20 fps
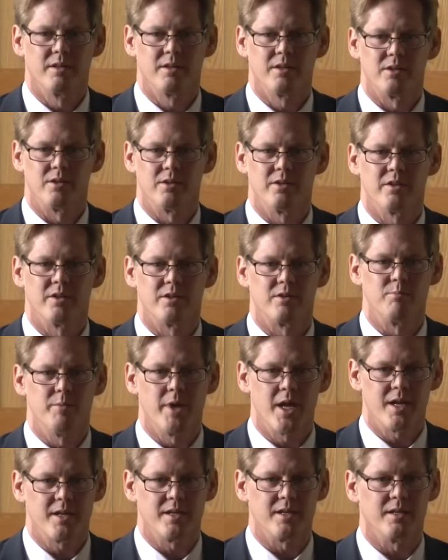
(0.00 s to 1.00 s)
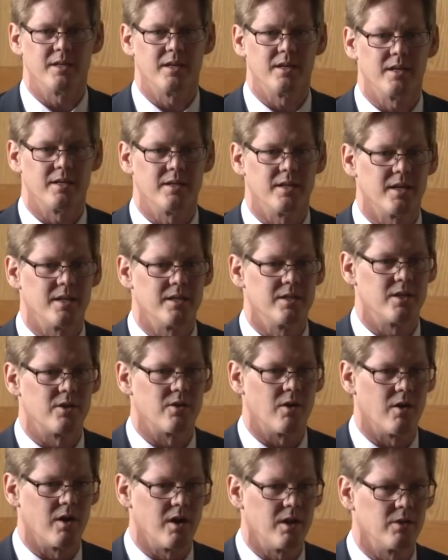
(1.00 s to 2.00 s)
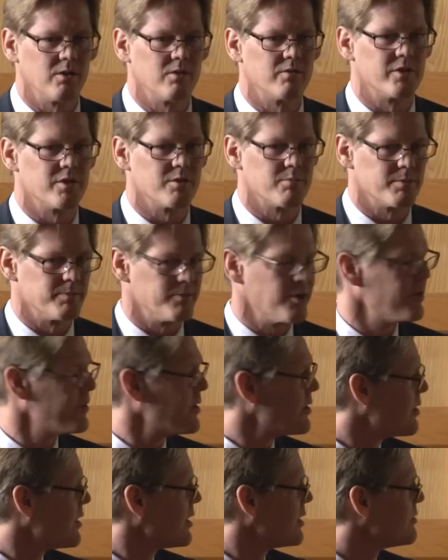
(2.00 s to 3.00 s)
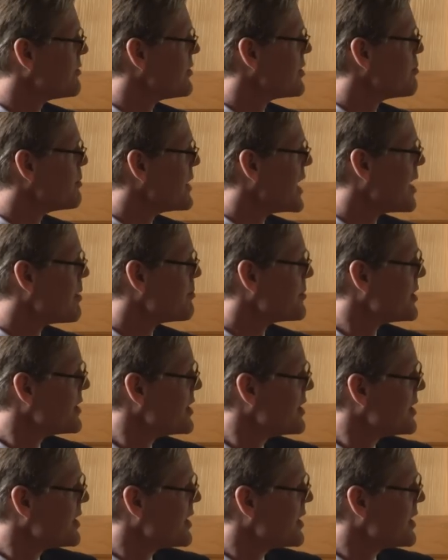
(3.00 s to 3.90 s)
There, there are many, and, and they're all over the uh, they're all over the map.